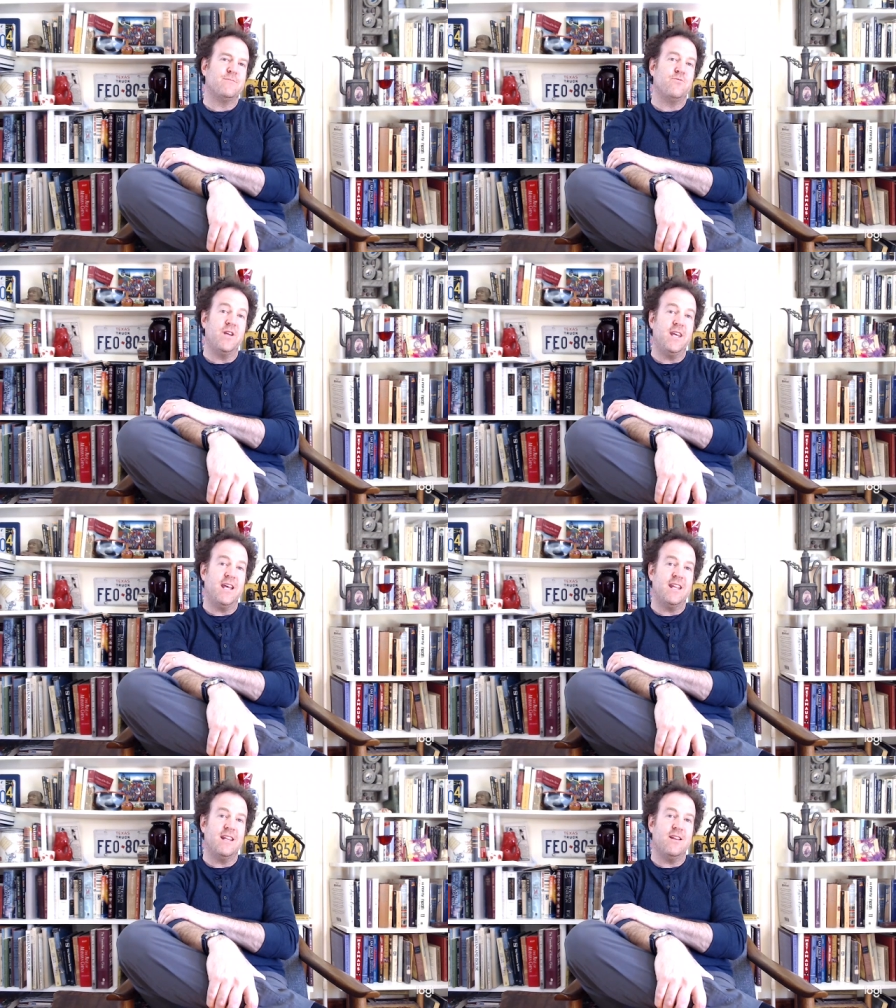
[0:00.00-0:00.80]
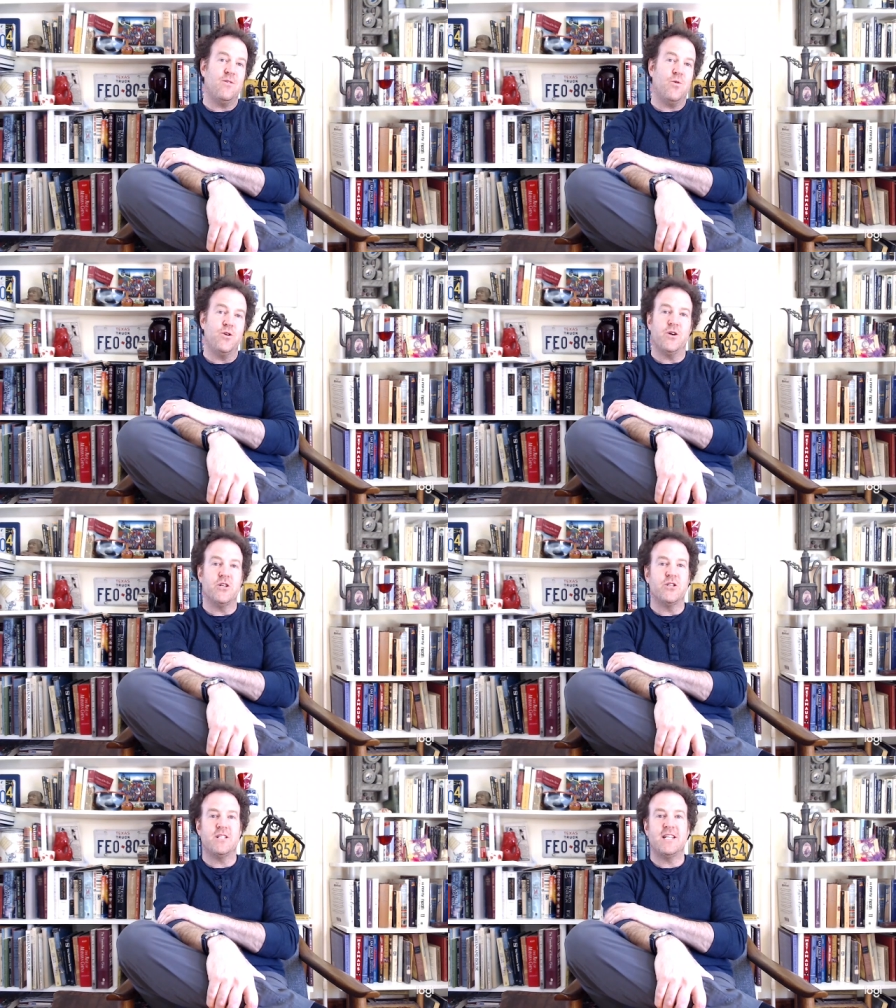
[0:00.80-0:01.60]
reading it, or you could
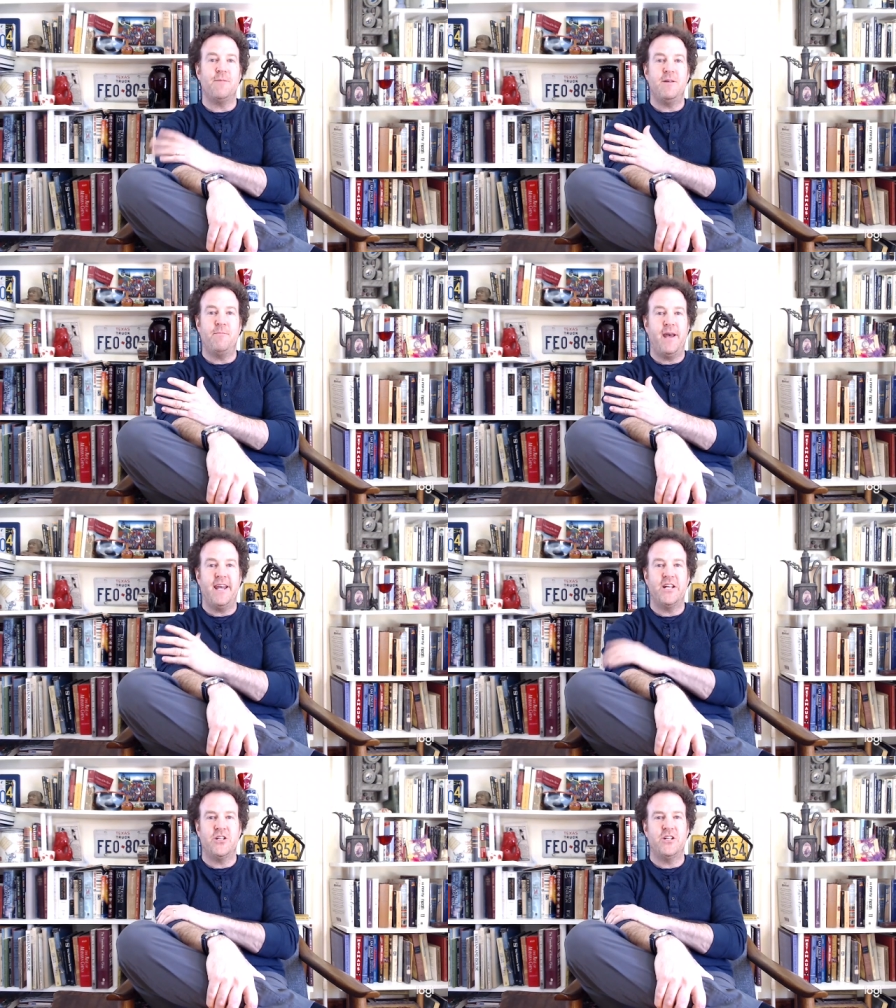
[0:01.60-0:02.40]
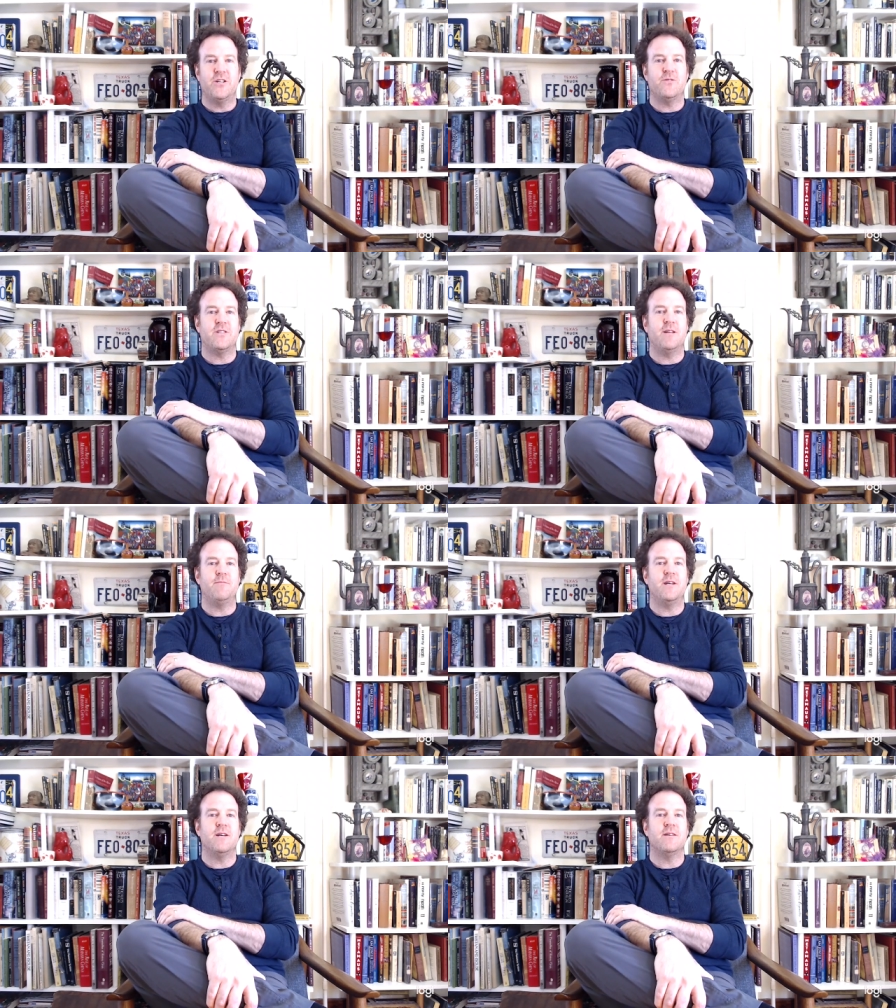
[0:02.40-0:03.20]
just send me a page, you know, send
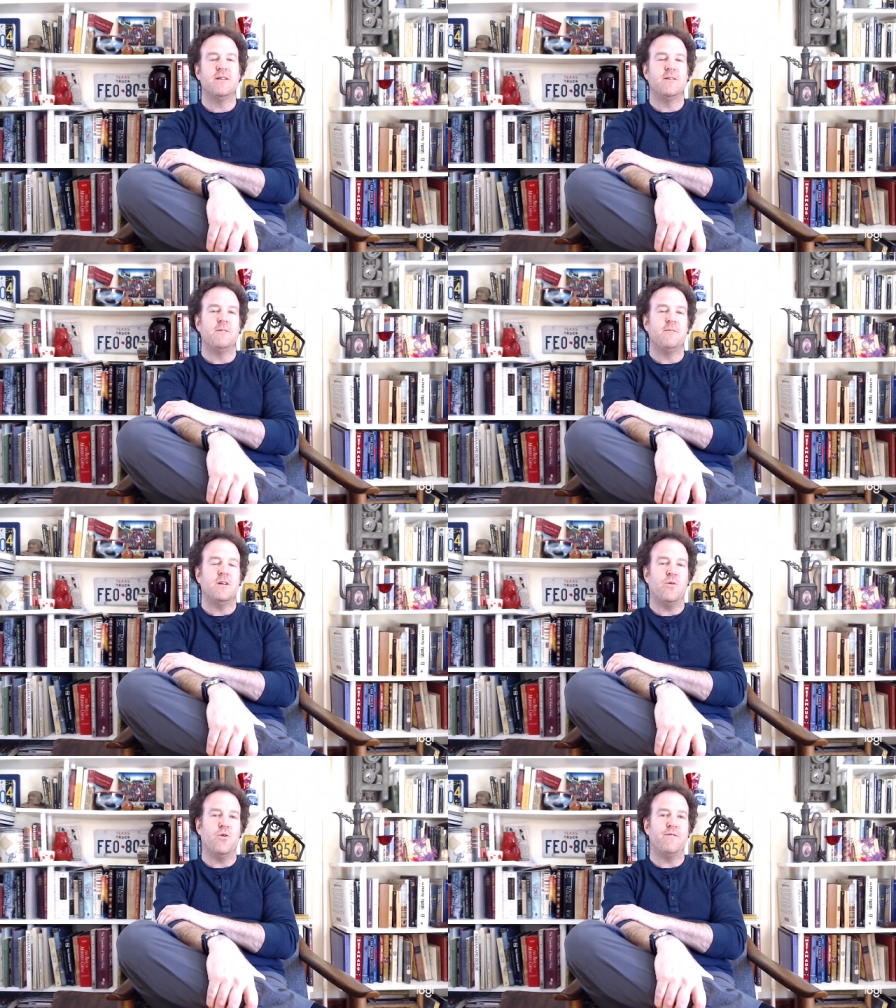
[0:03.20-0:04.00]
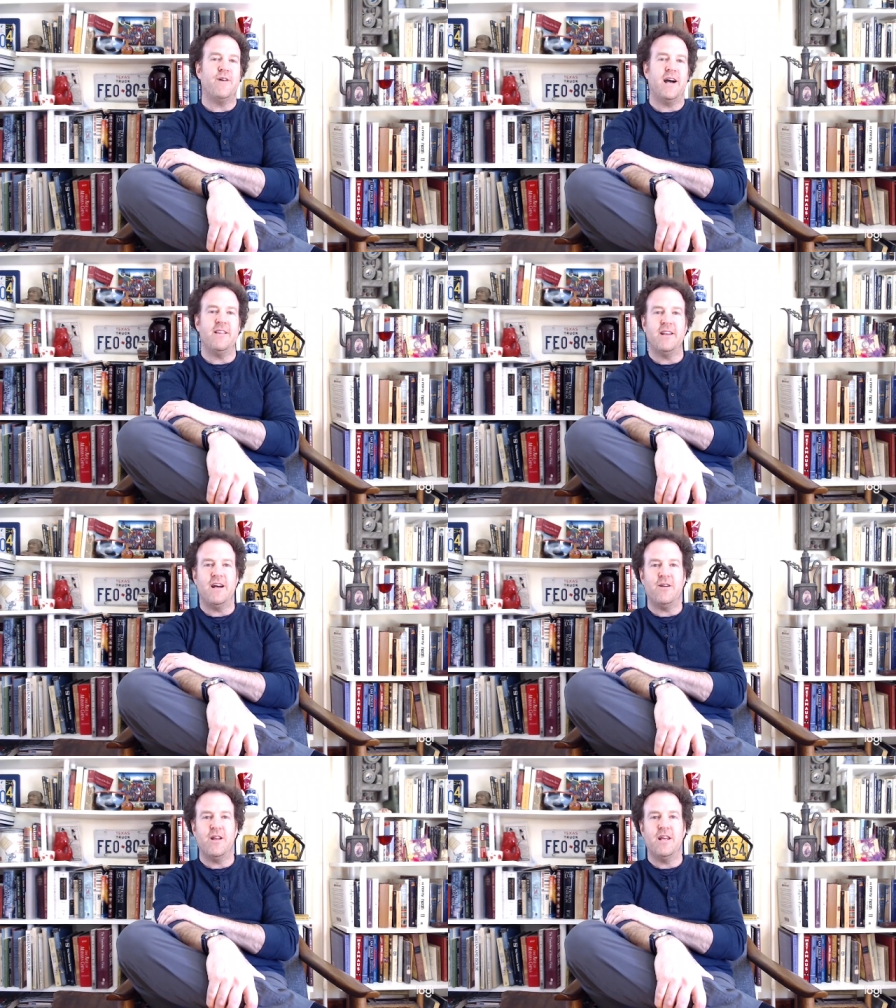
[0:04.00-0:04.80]
me a, a Word file and
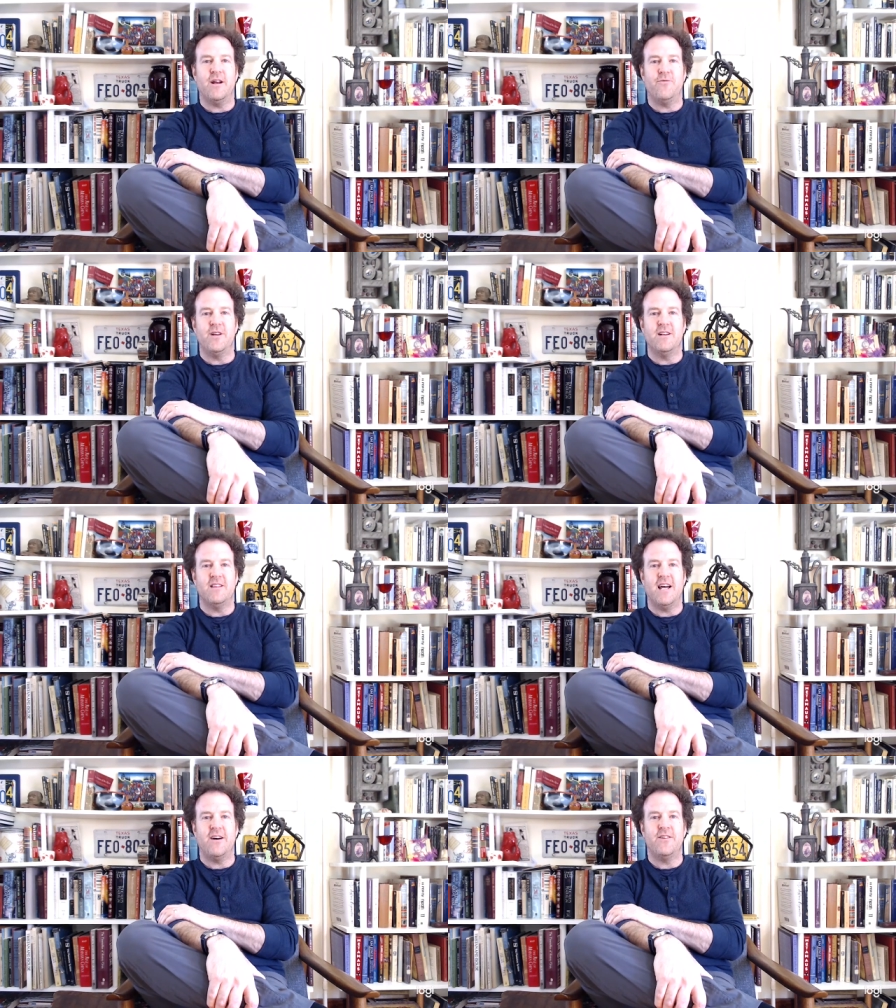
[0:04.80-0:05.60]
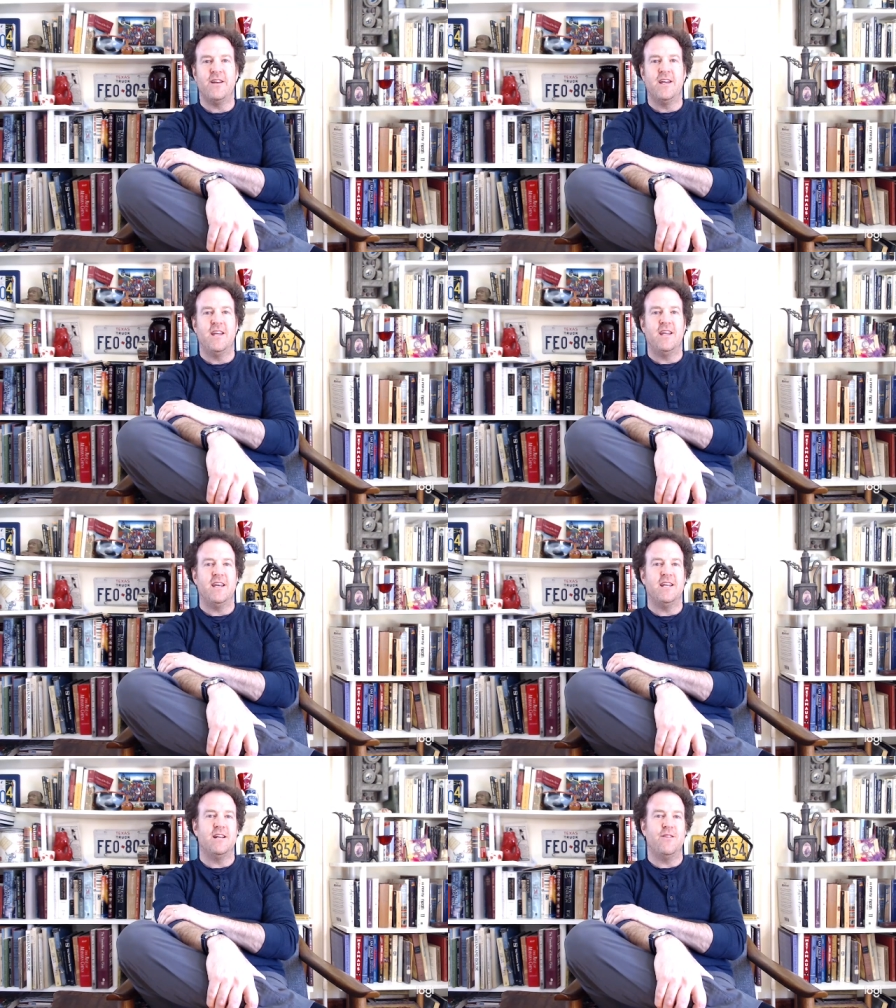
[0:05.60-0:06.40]
I'll, and I'll read it aloud
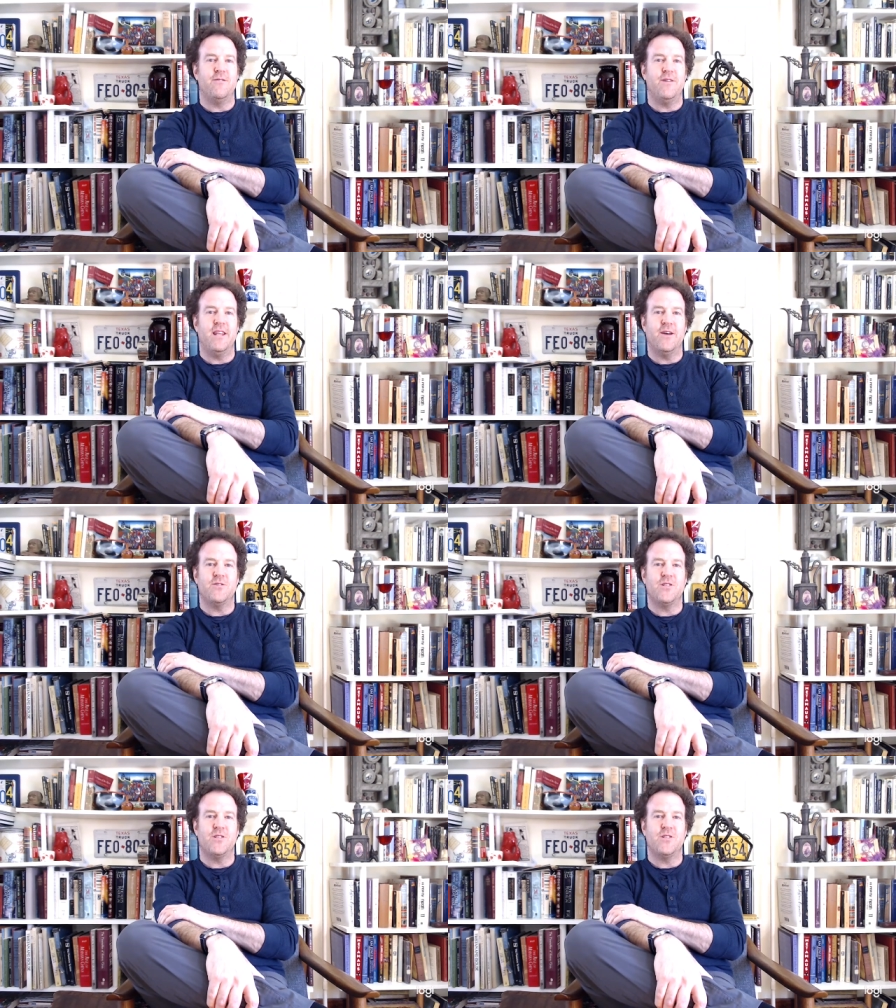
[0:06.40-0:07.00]
in another video.